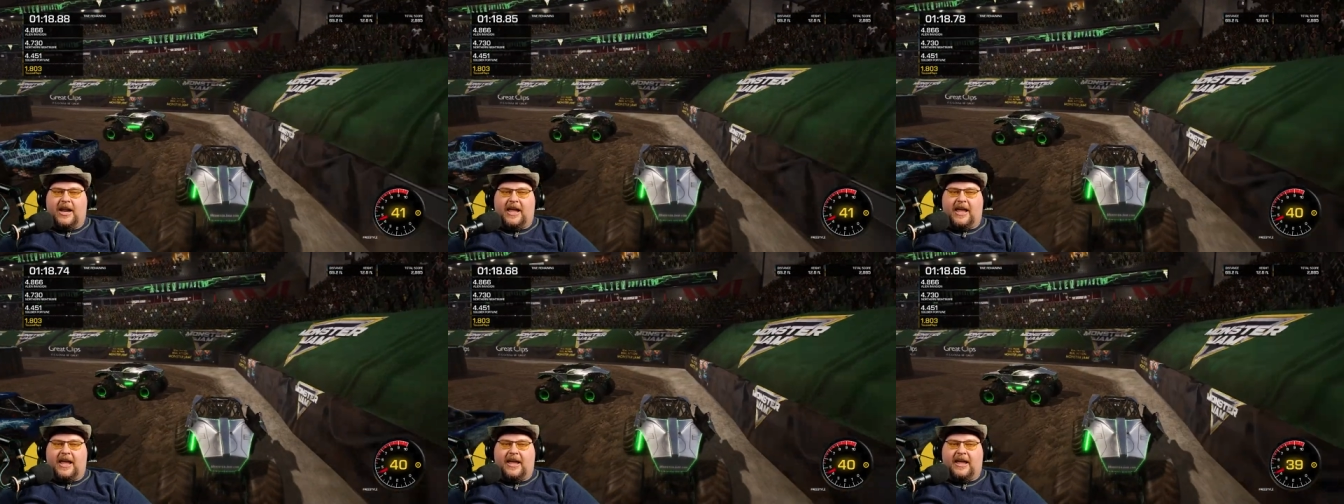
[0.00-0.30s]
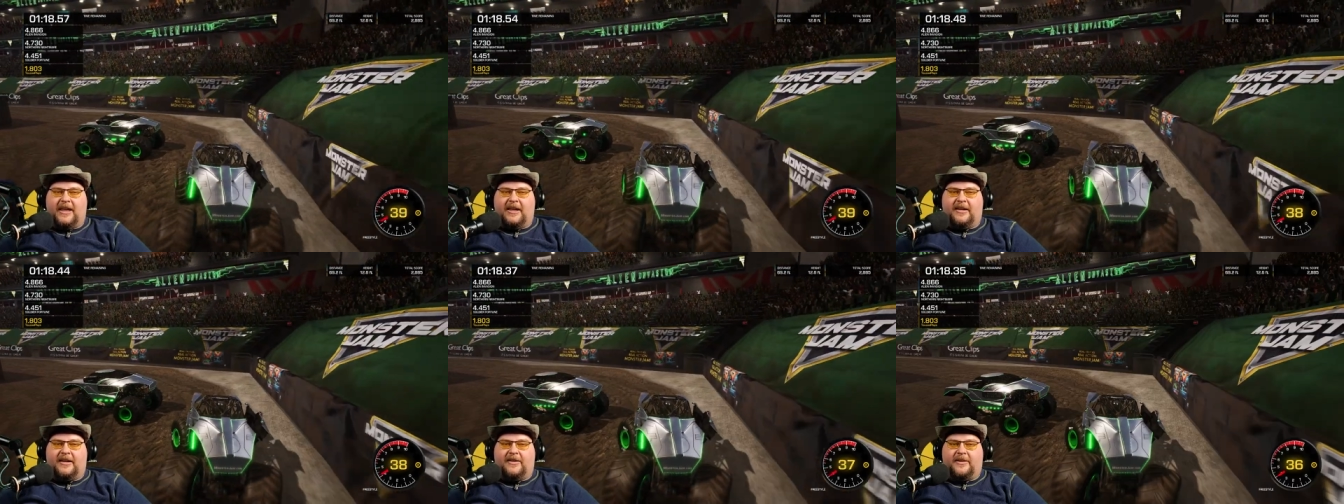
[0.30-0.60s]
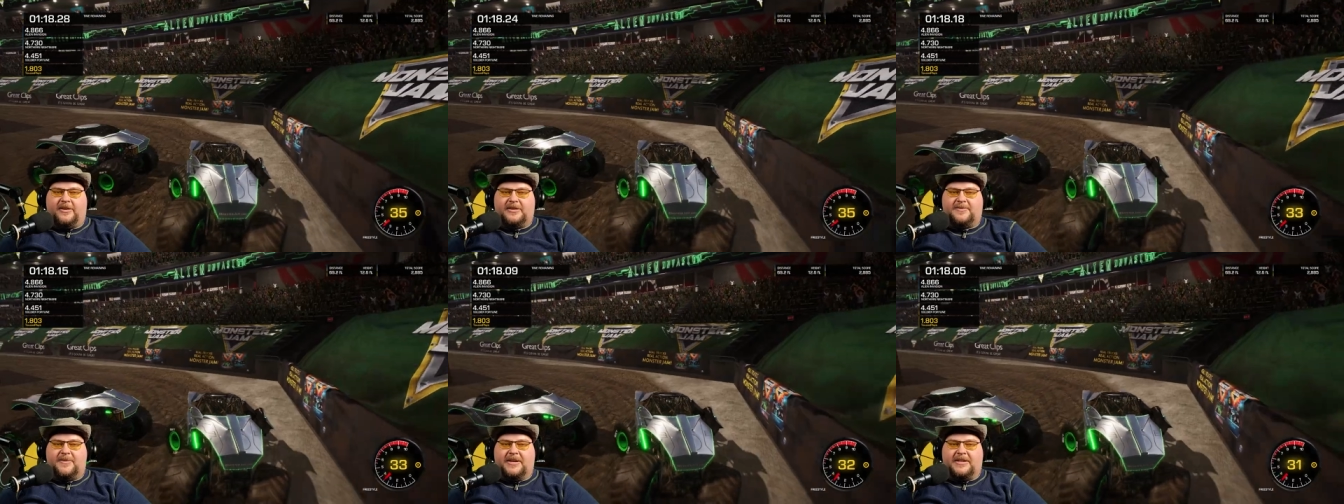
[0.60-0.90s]
Hey,
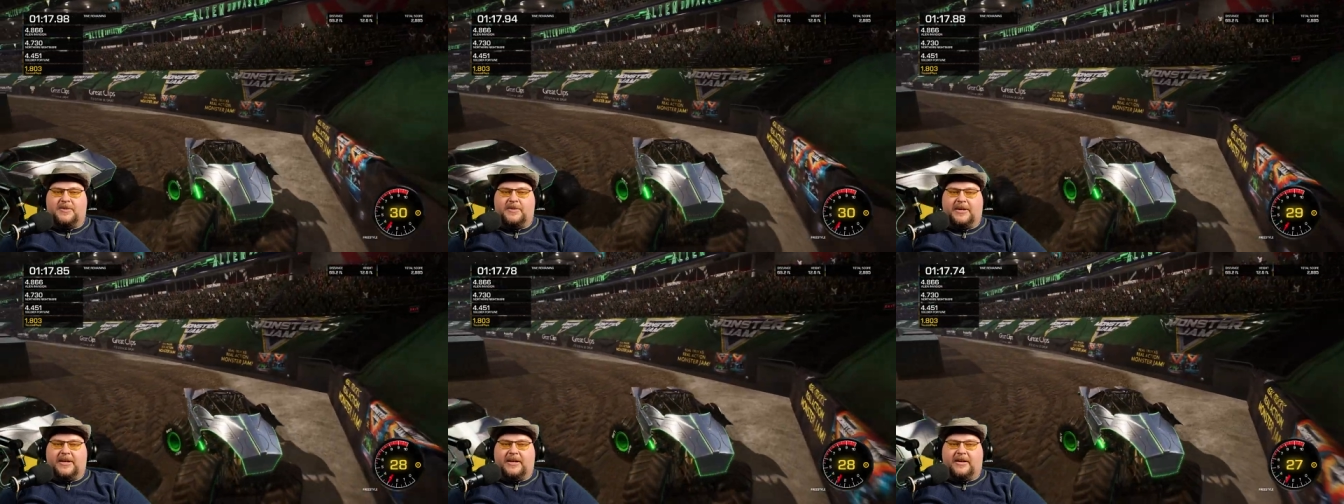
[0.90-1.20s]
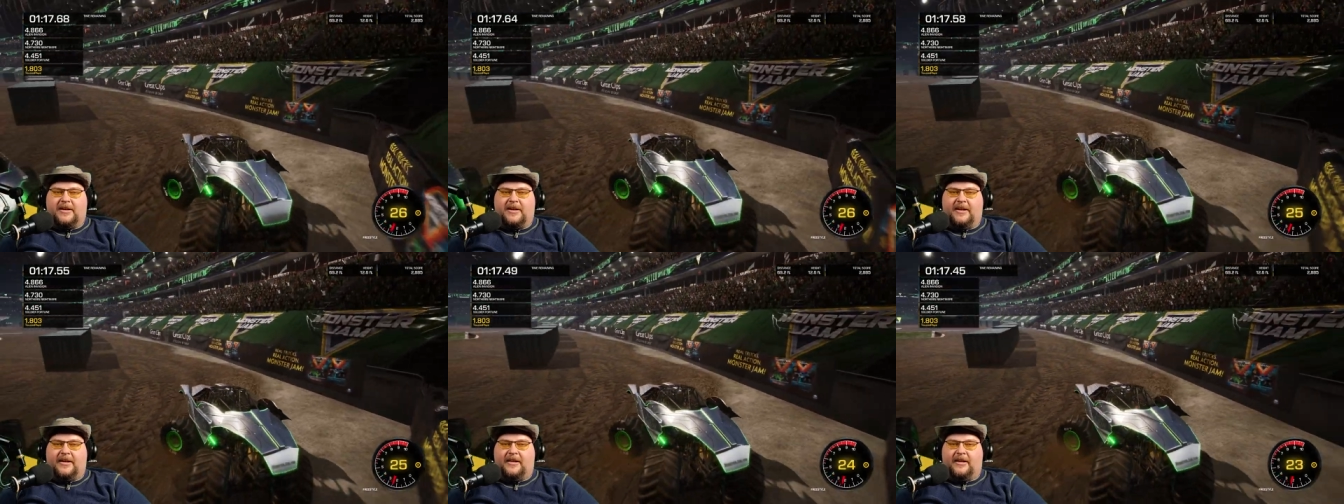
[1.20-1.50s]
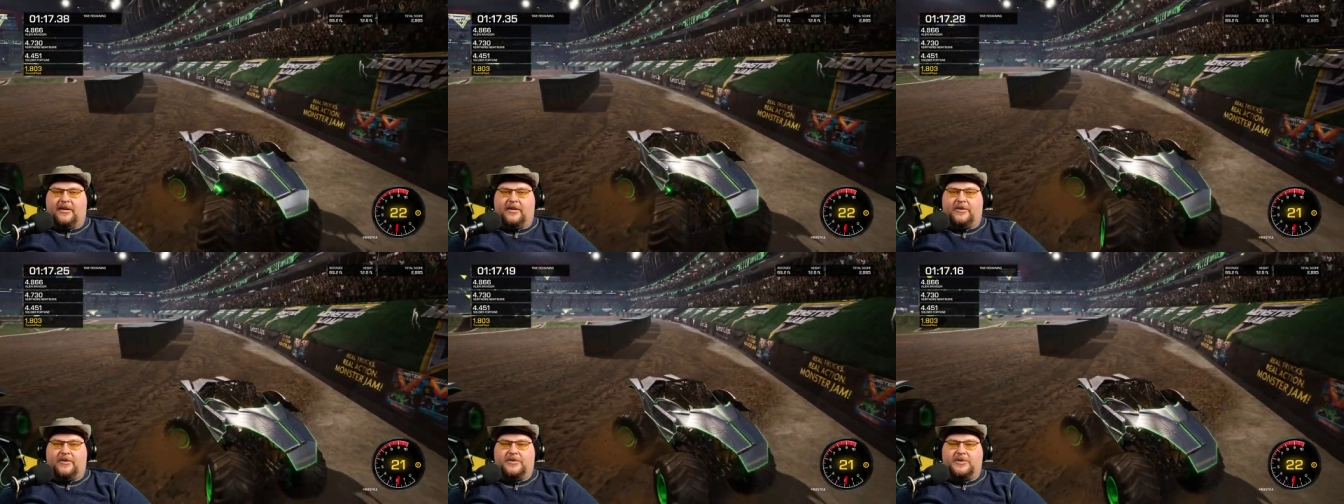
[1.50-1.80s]
there's my twin.
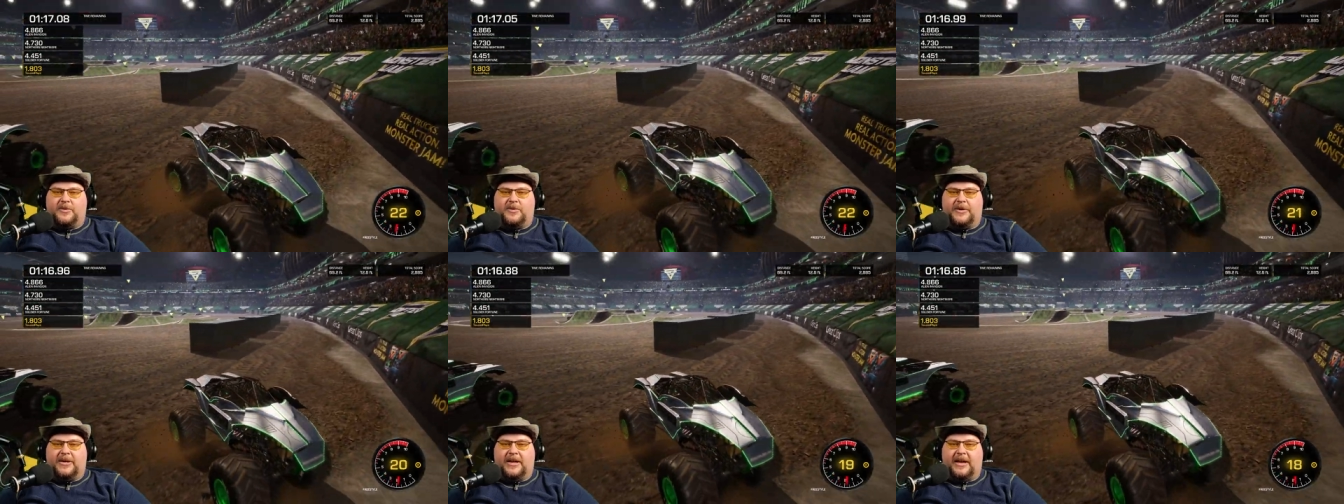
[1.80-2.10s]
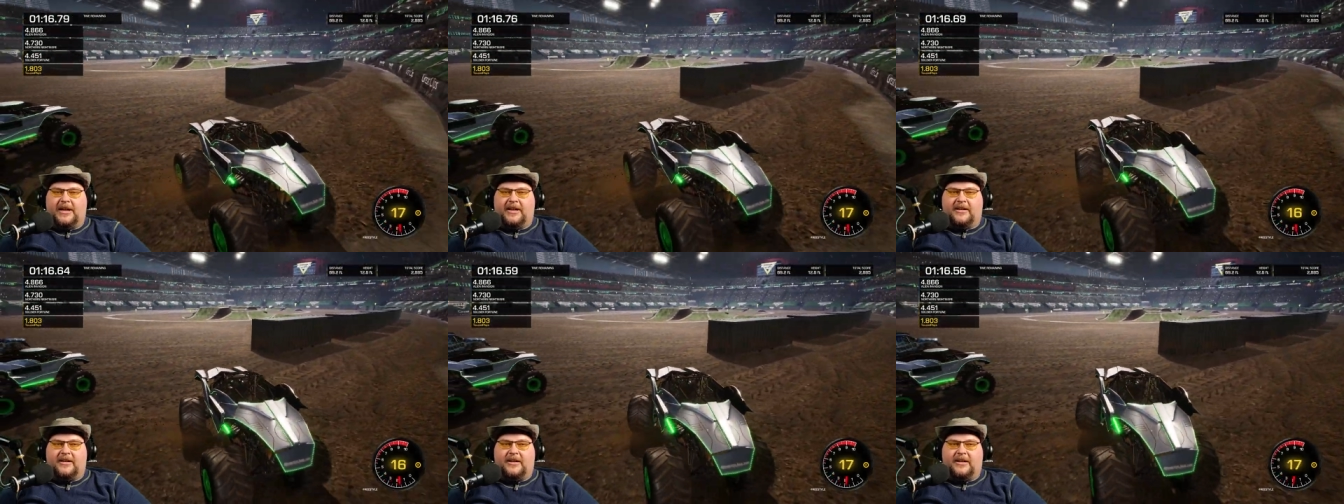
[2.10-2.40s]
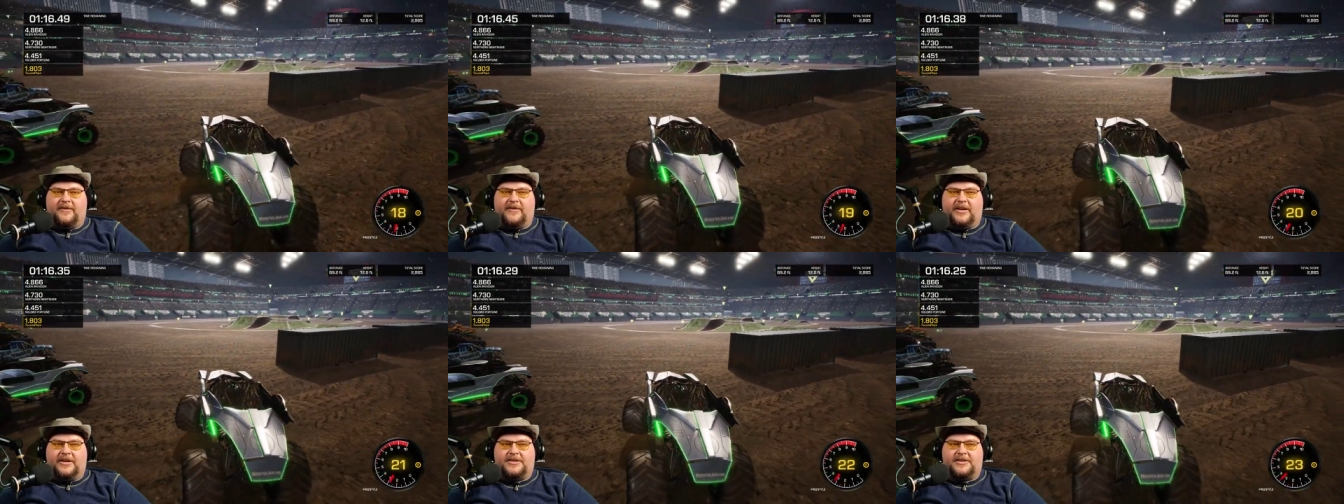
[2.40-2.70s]
Hello, twin alien
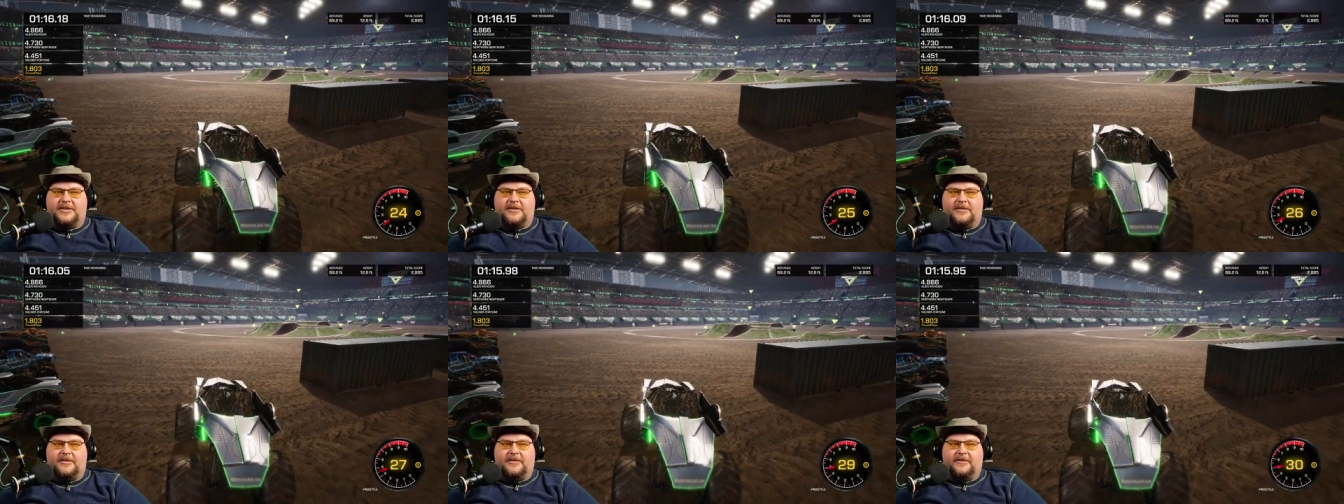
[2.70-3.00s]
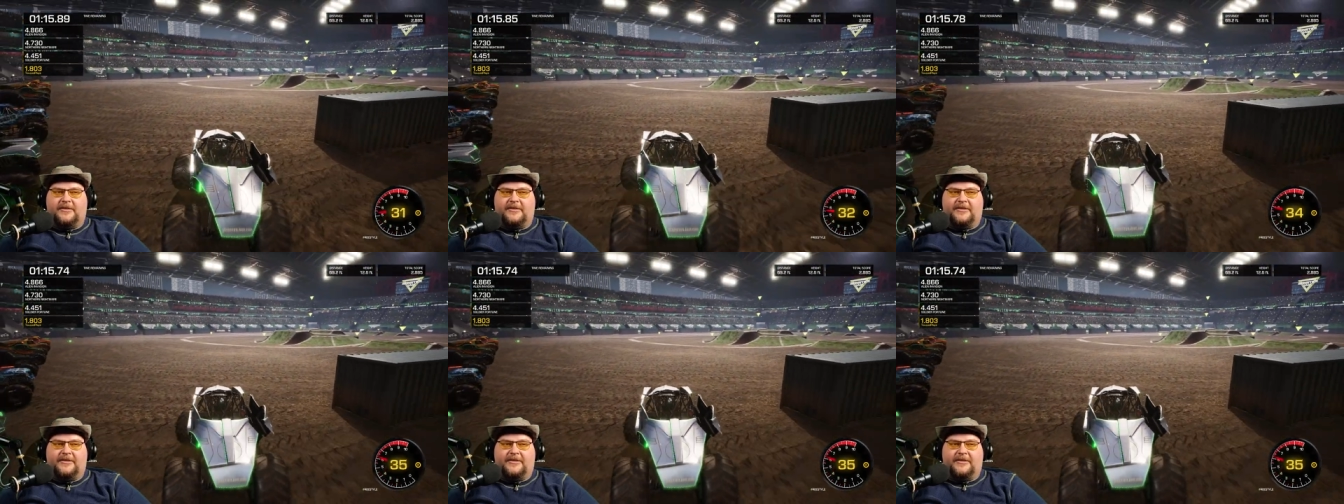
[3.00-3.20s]
invasion.